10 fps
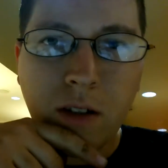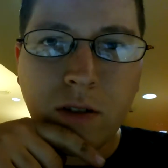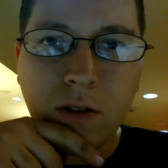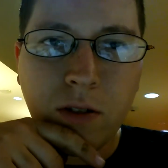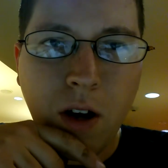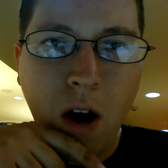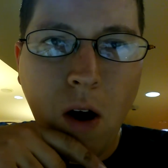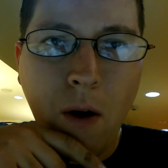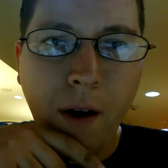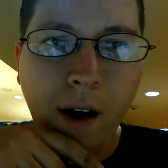So,
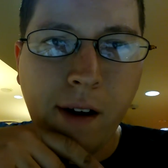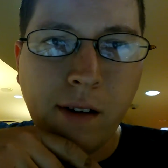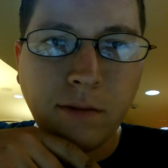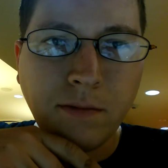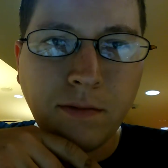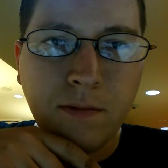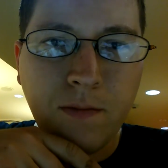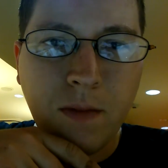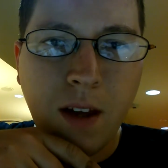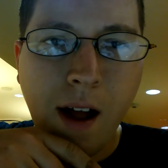um,
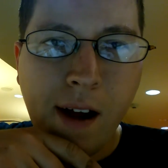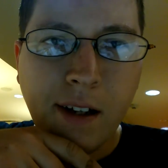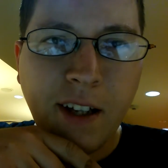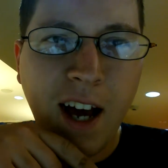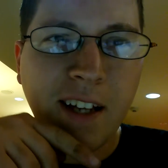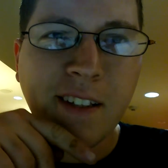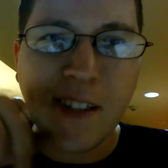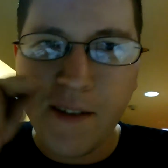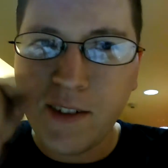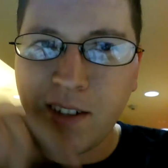yeah,
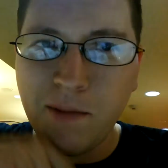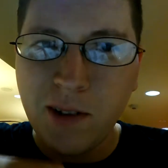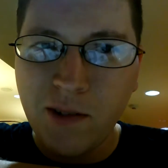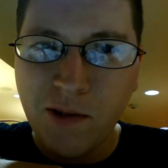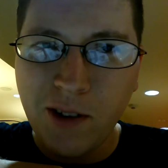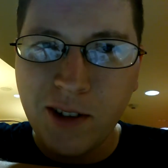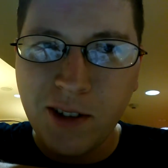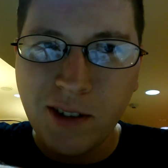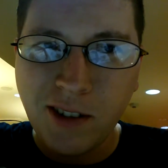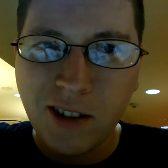it's definitely something to look forward
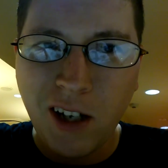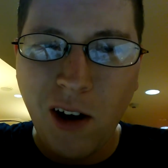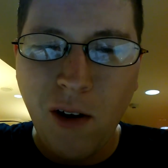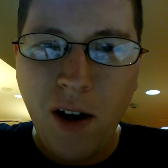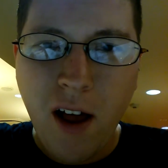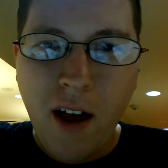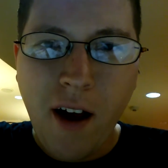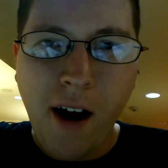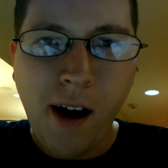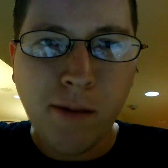to. So,
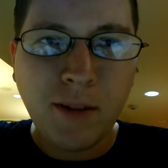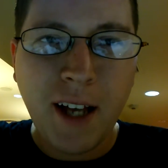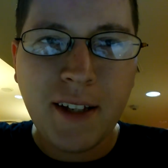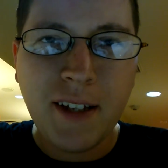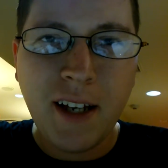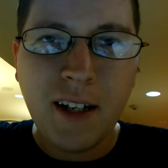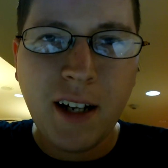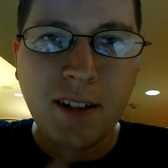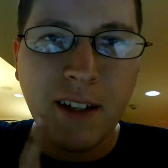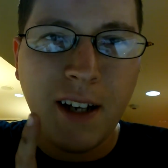um, that said,
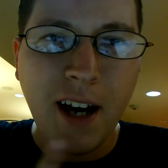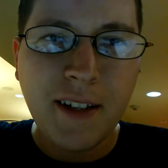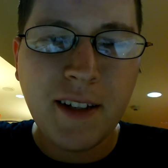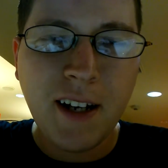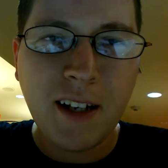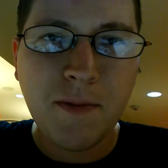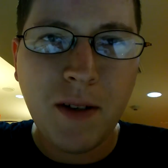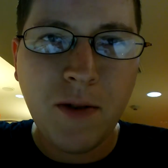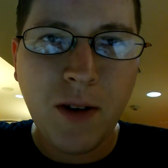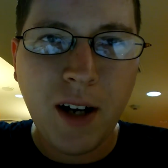I'll see you guys in the next
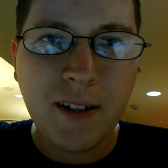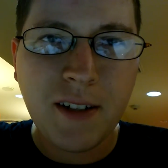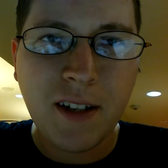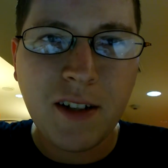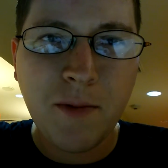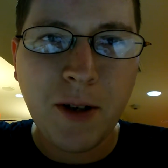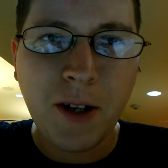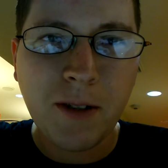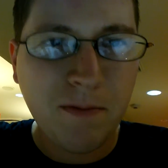bit where I discuss the burger.